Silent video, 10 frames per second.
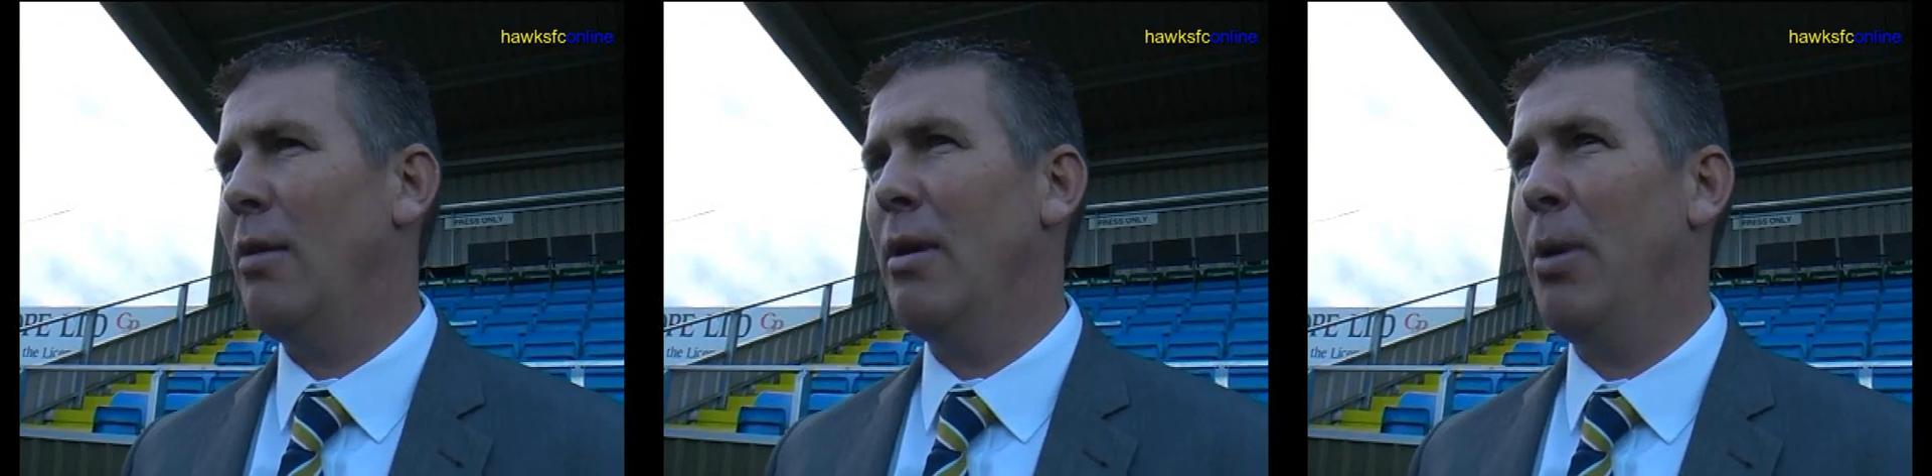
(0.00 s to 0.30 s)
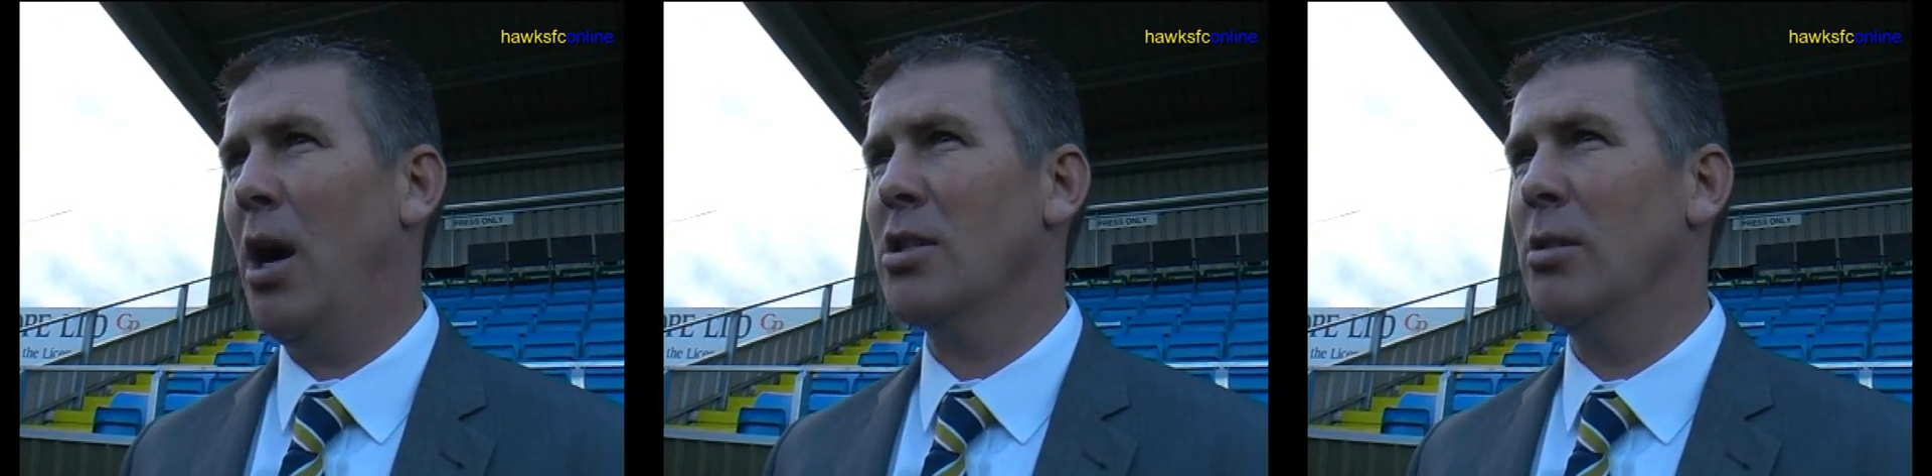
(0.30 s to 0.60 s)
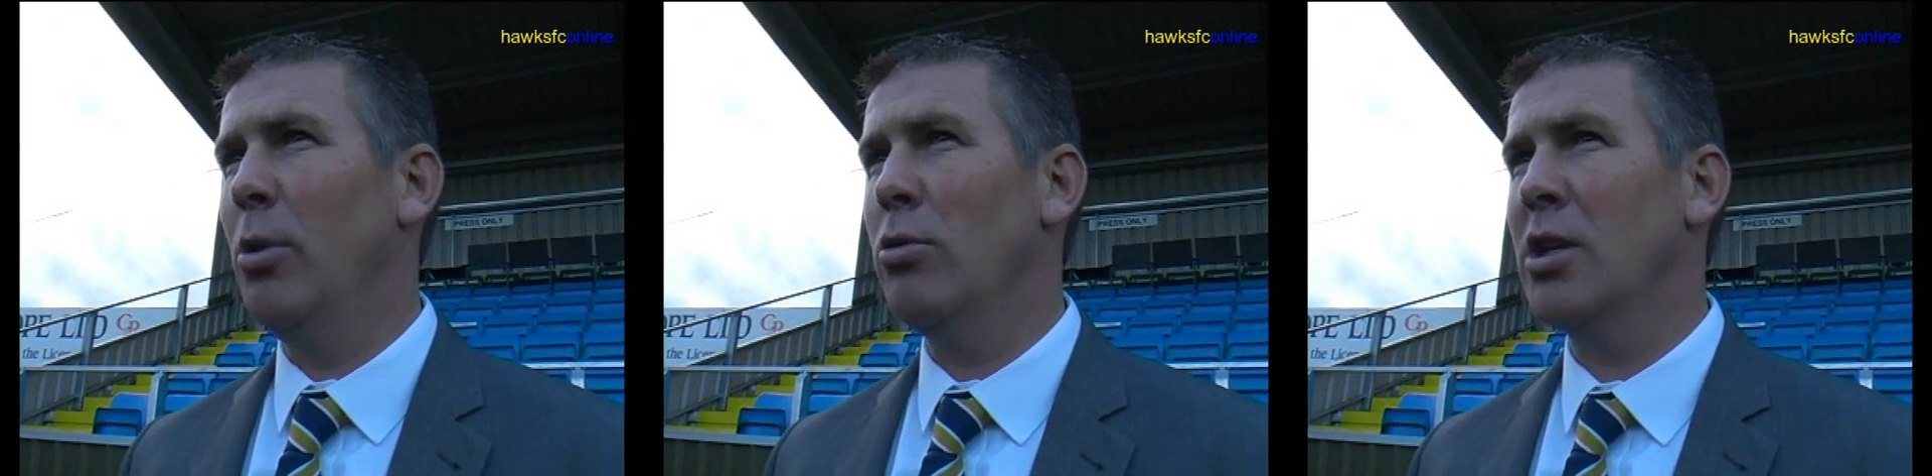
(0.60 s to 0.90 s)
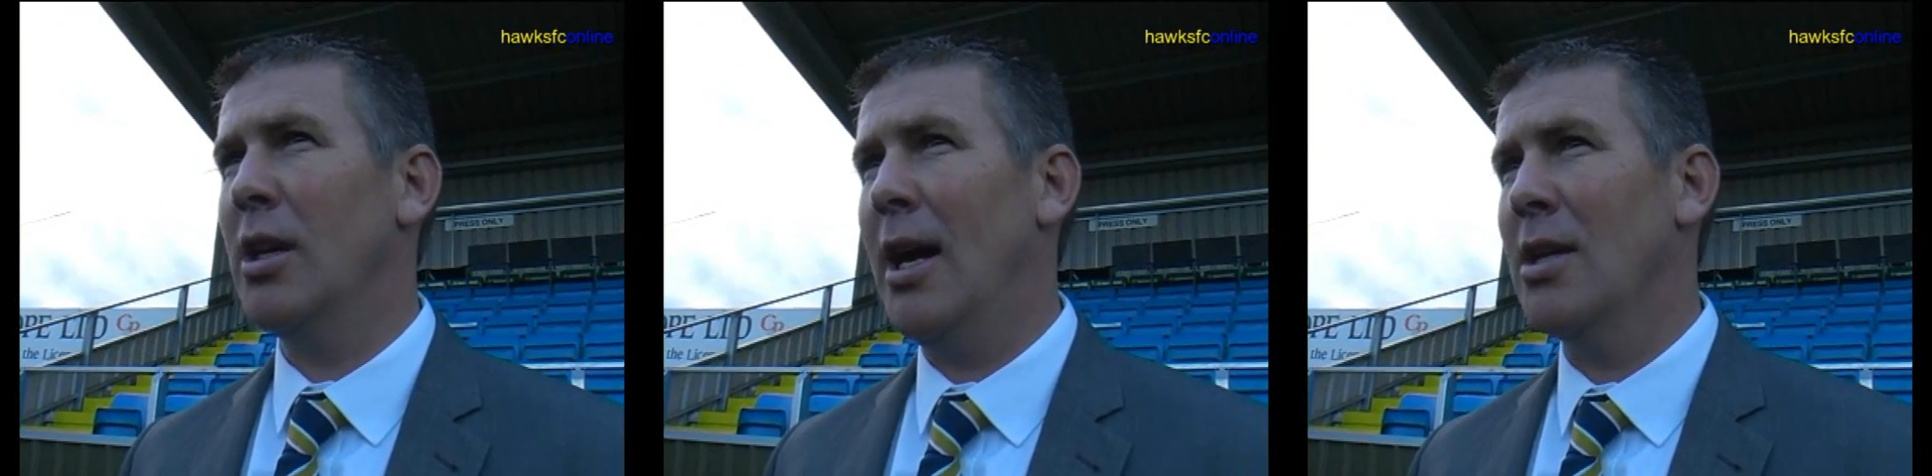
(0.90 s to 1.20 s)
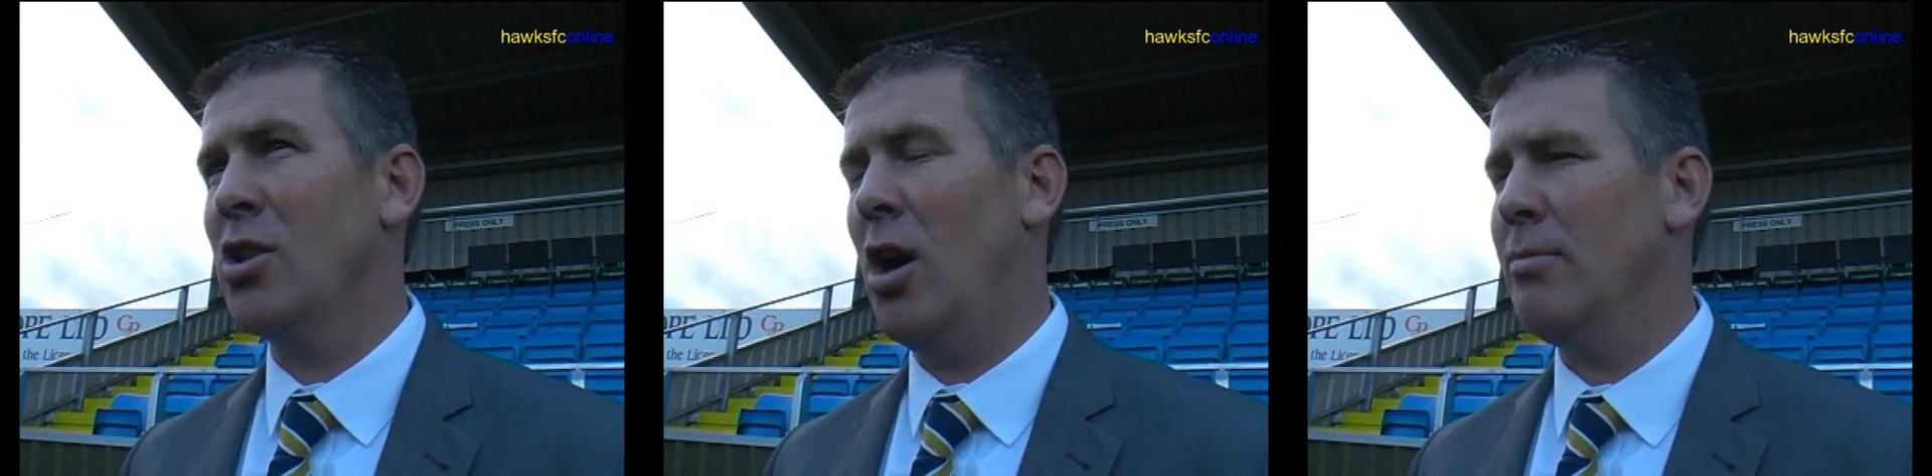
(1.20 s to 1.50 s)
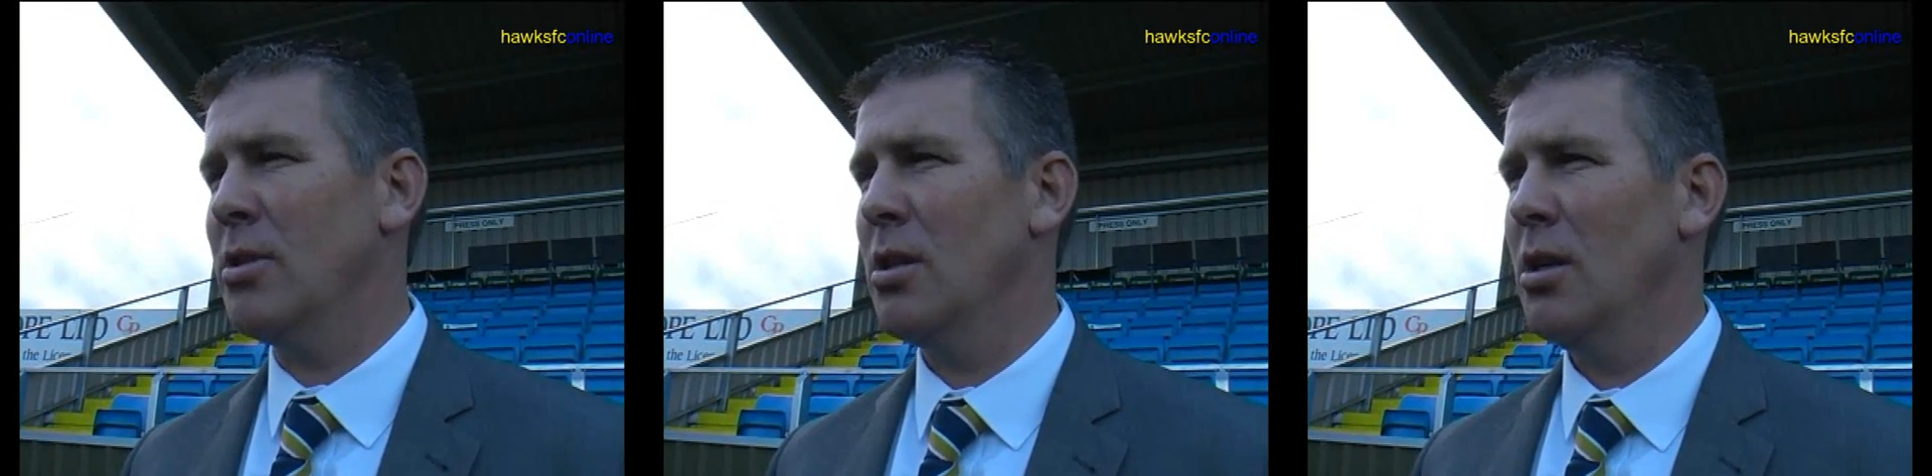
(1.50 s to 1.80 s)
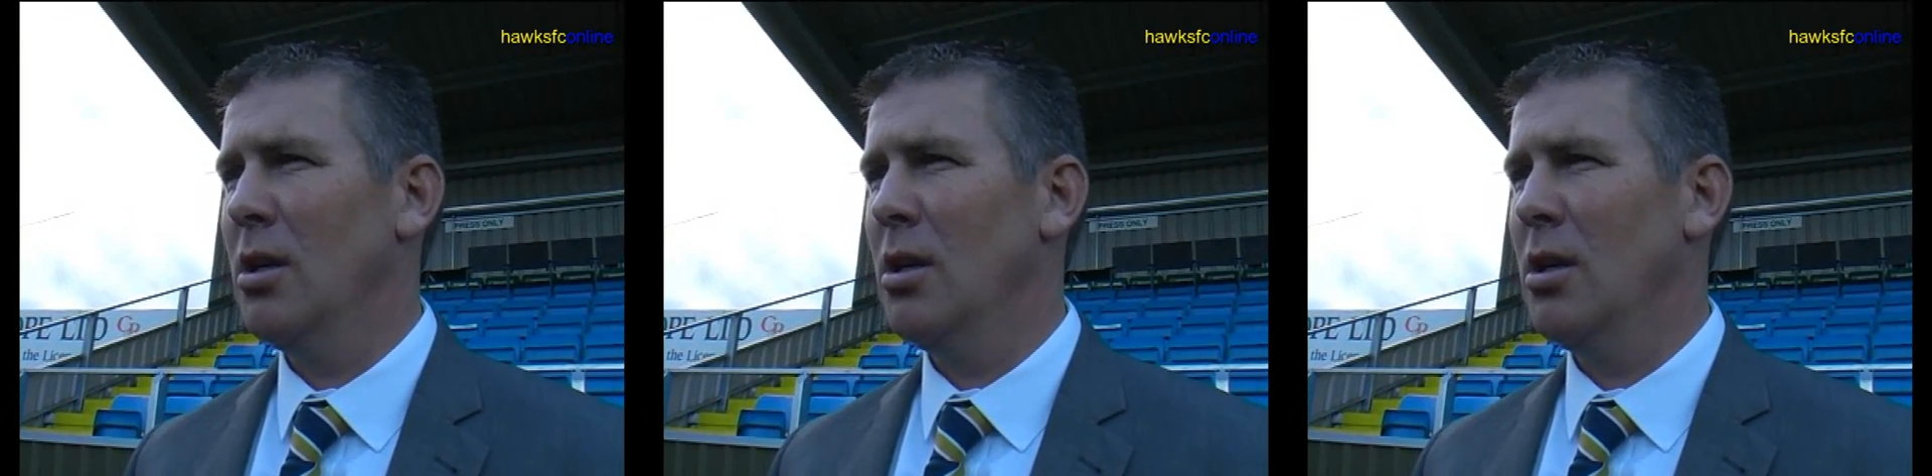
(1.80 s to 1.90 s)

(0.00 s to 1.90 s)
way we passed the ball today at times.